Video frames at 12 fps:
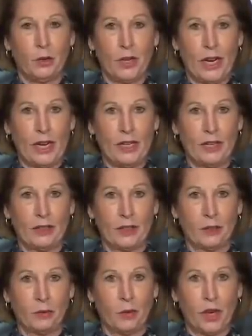creating
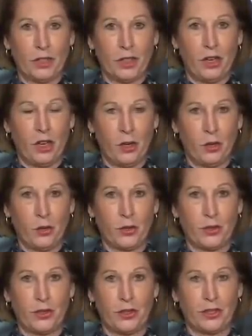the Russia
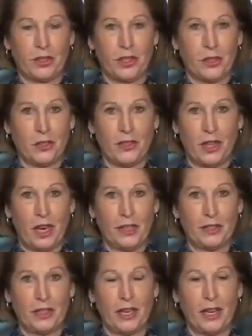hoax, the Steele
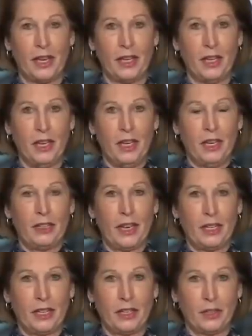dossier,
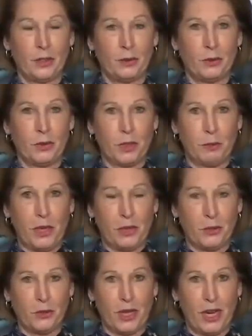taking us through a
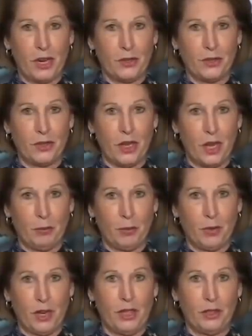special counsel
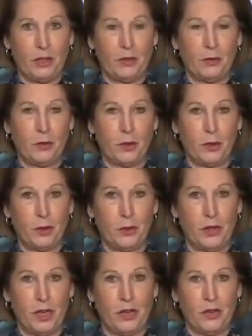operation for 2
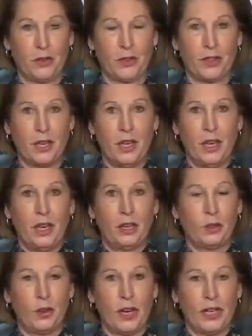years,
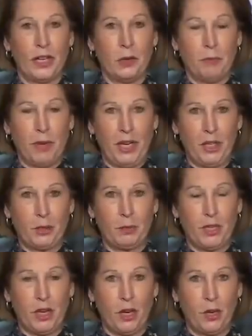trying an
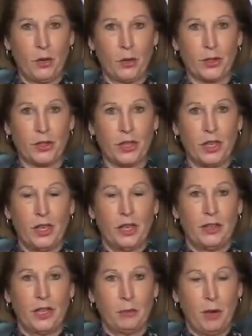impeachment hoax,
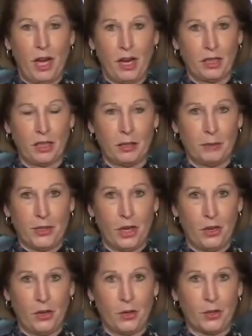the apocalypse
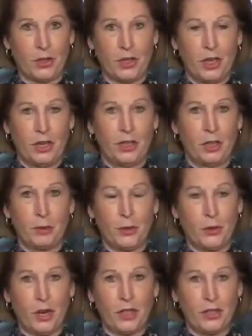hoax, the
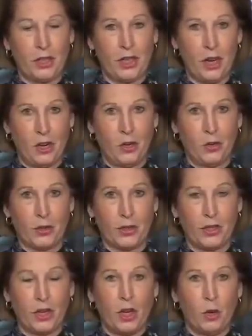obstruction
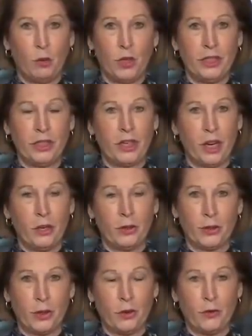hoax, wouldn't
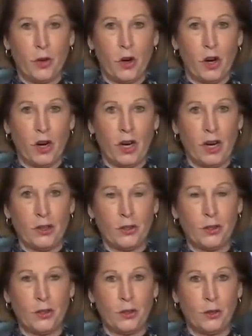go so far
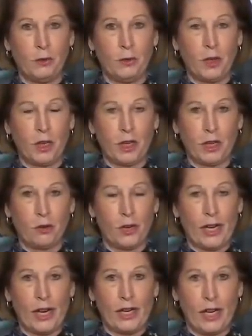as to
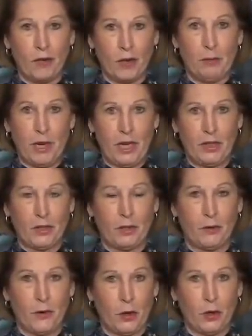create every means of